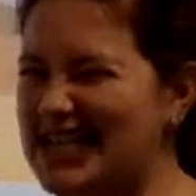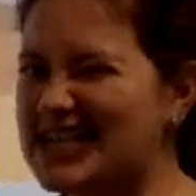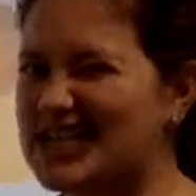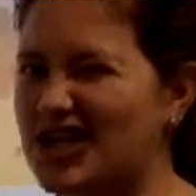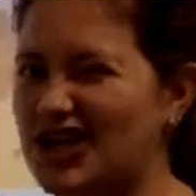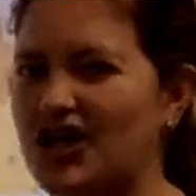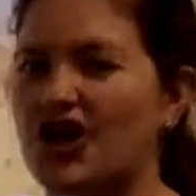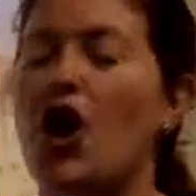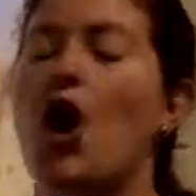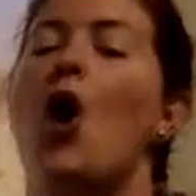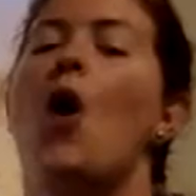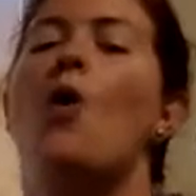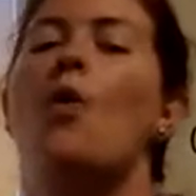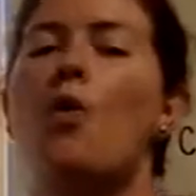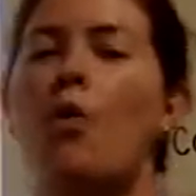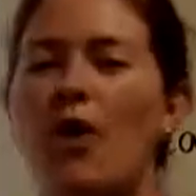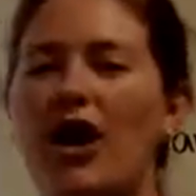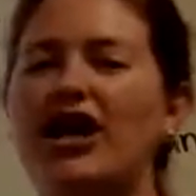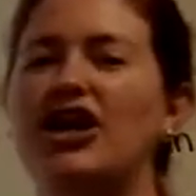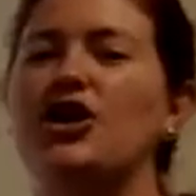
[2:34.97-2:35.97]
desert
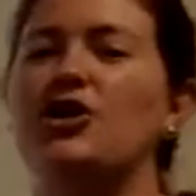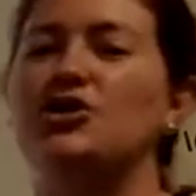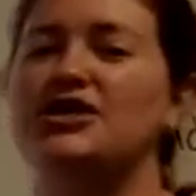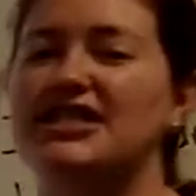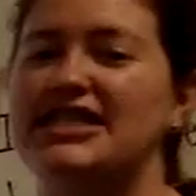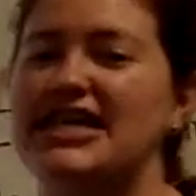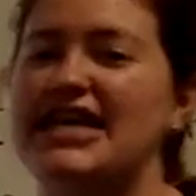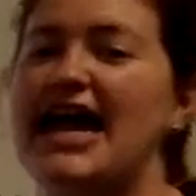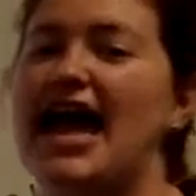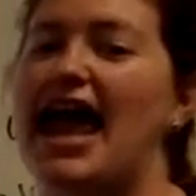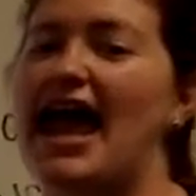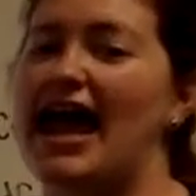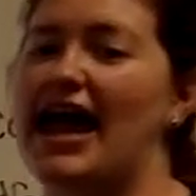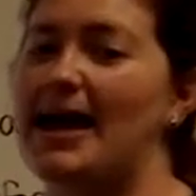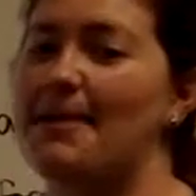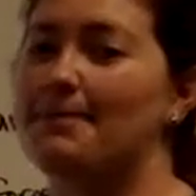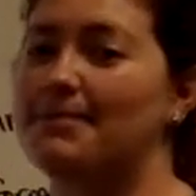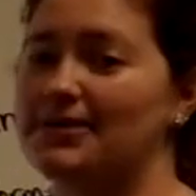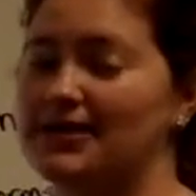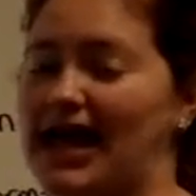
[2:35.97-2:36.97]
when you see
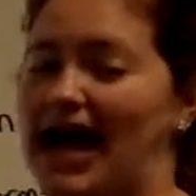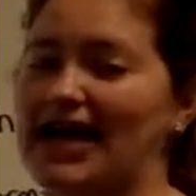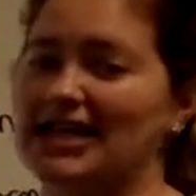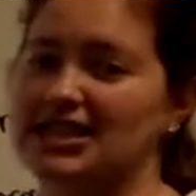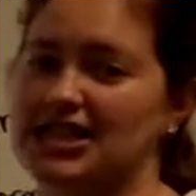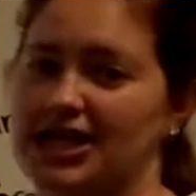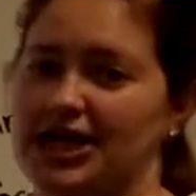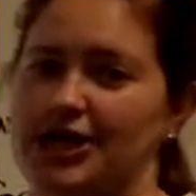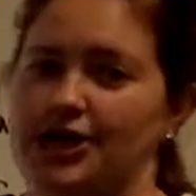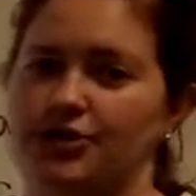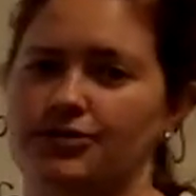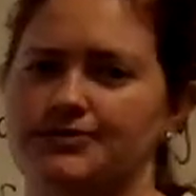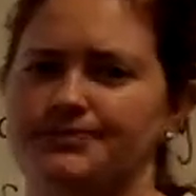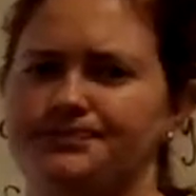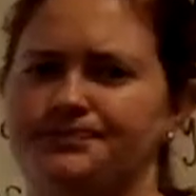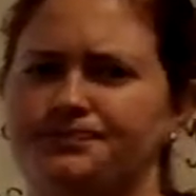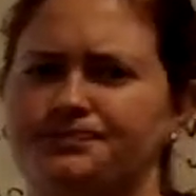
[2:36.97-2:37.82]
a plateau.